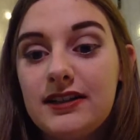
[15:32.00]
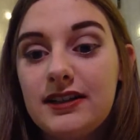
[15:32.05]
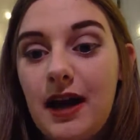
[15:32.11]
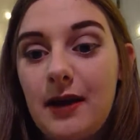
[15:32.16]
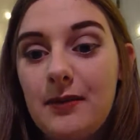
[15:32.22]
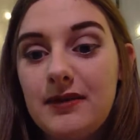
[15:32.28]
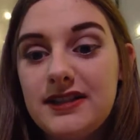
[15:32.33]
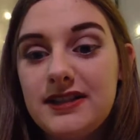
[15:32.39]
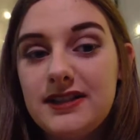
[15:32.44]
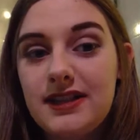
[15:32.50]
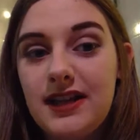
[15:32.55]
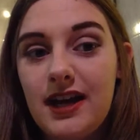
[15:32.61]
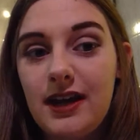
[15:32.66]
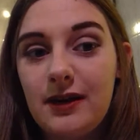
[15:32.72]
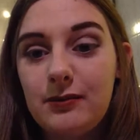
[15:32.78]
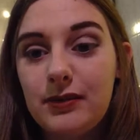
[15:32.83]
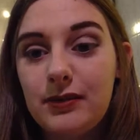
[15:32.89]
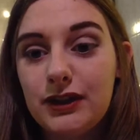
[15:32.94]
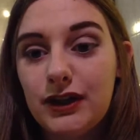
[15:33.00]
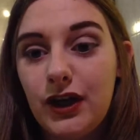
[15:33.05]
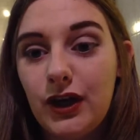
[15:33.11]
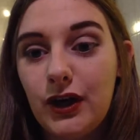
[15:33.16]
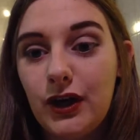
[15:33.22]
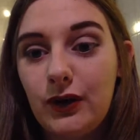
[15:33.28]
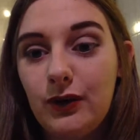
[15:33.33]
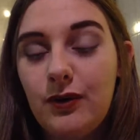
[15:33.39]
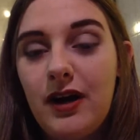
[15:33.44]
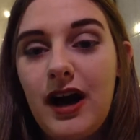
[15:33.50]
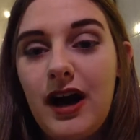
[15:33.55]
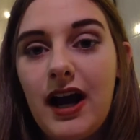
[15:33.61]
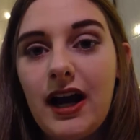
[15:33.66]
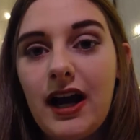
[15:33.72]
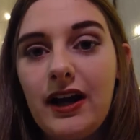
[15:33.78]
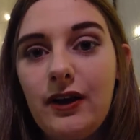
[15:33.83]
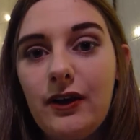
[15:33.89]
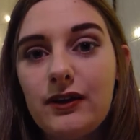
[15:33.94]
comments down below.
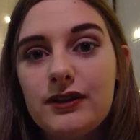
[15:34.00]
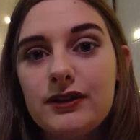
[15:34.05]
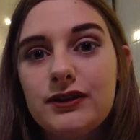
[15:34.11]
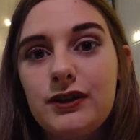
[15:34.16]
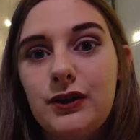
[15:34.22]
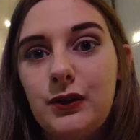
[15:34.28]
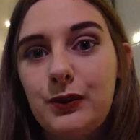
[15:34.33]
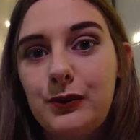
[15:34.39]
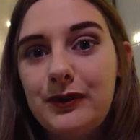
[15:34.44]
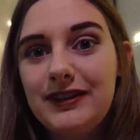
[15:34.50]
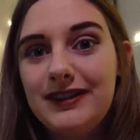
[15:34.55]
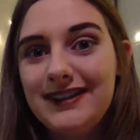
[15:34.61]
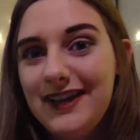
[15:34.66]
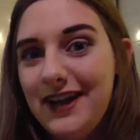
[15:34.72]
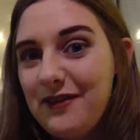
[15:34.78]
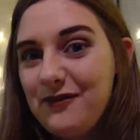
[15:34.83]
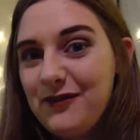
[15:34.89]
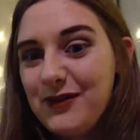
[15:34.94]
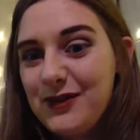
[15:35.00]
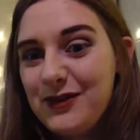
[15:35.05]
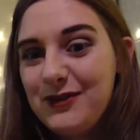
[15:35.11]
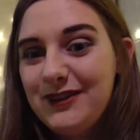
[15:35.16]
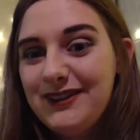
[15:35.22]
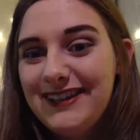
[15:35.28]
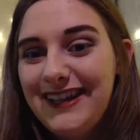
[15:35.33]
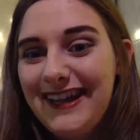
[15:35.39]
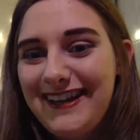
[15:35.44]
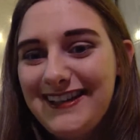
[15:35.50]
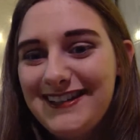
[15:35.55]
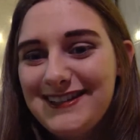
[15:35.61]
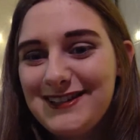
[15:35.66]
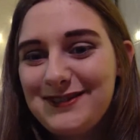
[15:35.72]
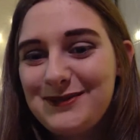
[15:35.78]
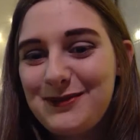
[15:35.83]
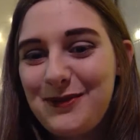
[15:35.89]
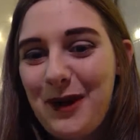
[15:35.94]
I also would love for you to like and
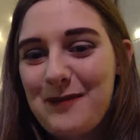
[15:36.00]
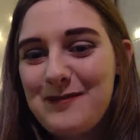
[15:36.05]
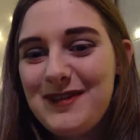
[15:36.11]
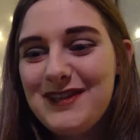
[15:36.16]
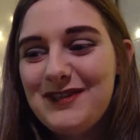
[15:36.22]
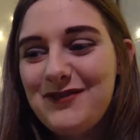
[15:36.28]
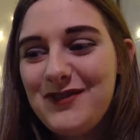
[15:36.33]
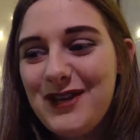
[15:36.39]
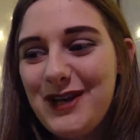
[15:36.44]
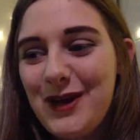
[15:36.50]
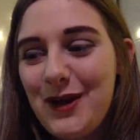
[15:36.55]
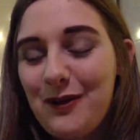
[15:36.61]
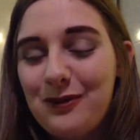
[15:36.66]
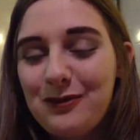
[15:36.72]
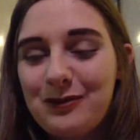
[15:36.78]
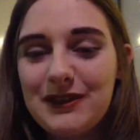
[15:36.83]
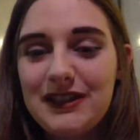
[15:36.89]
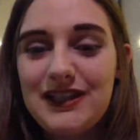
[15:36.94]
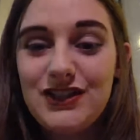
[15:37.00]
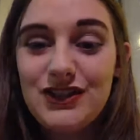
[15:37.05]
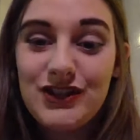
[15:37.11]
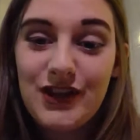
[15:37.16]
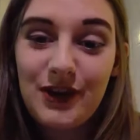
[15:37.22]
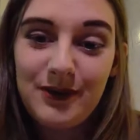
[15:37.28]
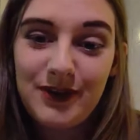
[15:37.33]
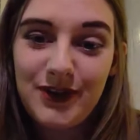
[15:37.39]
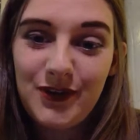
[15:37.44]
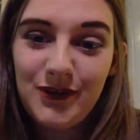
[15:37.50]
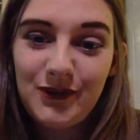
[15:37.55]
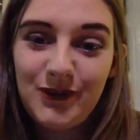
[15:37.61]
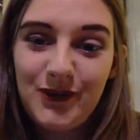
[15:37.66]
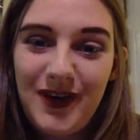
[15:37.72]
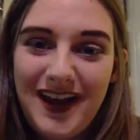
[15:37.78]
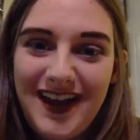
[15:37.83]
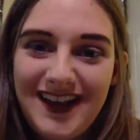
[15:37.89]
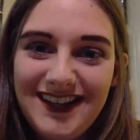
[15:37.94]
subscribe this video, and please share with your
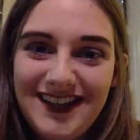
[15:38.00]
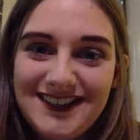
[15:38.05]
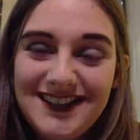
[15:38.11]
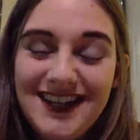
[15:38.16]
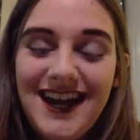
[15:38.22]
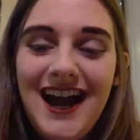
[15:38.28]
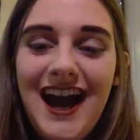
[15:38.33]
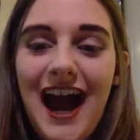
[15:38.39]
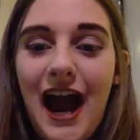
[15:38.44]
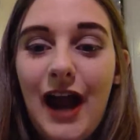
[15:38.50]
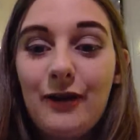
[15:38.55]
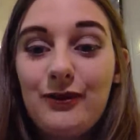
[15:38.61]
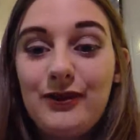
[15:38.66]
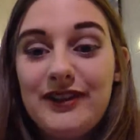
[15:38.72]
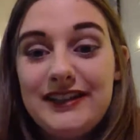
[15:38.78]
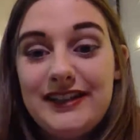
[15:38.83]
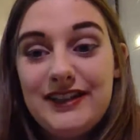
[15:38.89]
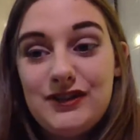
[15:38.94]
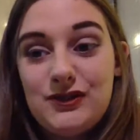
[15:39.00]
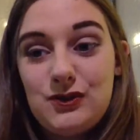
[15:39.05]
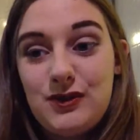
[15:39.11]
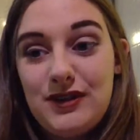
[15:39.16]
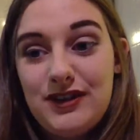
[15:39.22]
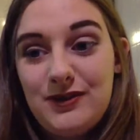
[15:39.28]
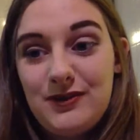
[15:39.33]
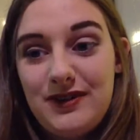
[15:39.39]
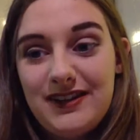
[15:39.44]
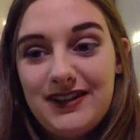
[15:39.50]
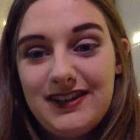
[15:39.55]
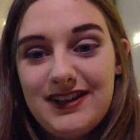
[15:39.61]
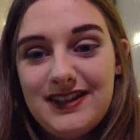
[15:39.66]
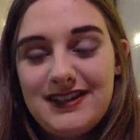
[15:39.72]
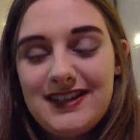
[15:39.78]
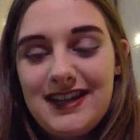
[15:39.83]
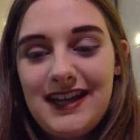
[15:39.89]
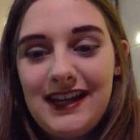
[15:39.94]
friends. I really enjoy doing
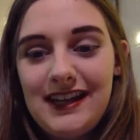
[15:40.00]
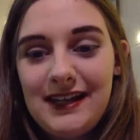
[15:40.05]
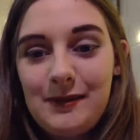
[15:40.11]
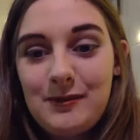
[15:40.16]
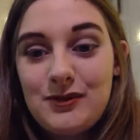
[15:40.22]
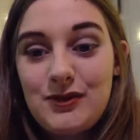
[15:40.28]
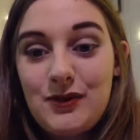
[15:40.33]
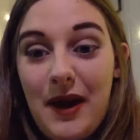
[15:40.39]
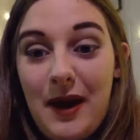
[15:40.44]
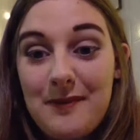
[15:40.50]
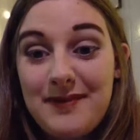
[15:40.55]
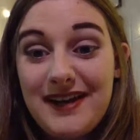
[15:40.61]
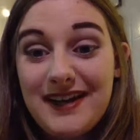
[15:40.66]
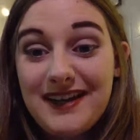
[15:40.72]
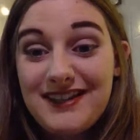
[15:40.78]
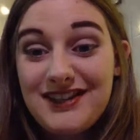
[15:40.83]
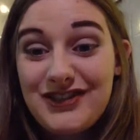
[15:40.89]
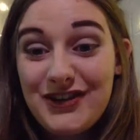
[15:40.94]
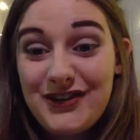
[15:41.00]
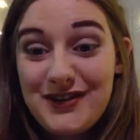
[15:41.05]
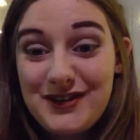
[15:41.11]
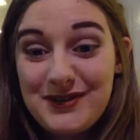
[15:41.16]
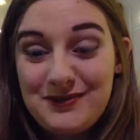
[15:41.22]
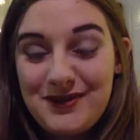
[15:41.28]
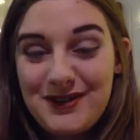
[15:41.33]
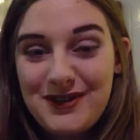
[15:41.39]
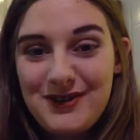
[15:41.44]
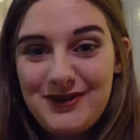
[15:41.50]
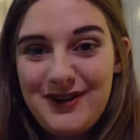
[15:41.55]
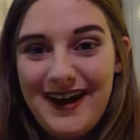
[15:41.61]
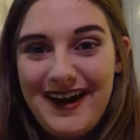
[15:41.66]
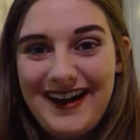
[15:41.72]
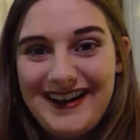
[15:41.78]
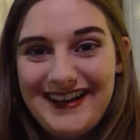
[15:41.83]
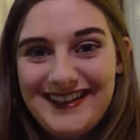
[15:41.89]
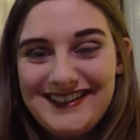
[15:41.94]
this, and I'm so happy I could share this with you
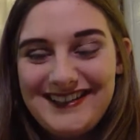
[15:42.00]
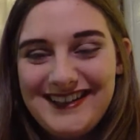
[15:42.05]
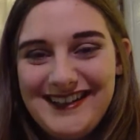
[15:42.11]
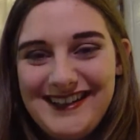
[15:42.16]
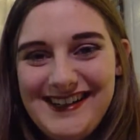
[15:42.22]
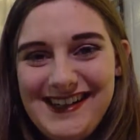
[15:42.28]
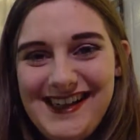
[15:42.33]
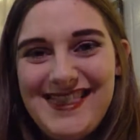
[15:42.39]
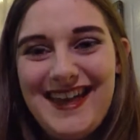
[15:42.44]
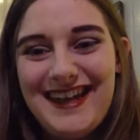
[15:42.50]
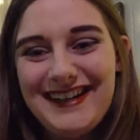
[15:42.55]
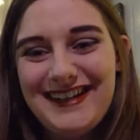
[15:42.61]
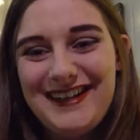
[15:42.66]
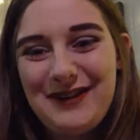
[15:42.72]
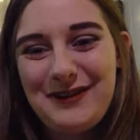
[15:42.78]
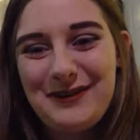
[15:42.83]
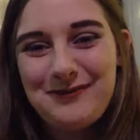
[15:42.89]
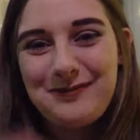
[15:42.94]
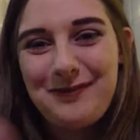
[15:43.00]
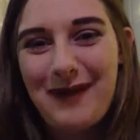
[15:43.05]
guys. Thank you.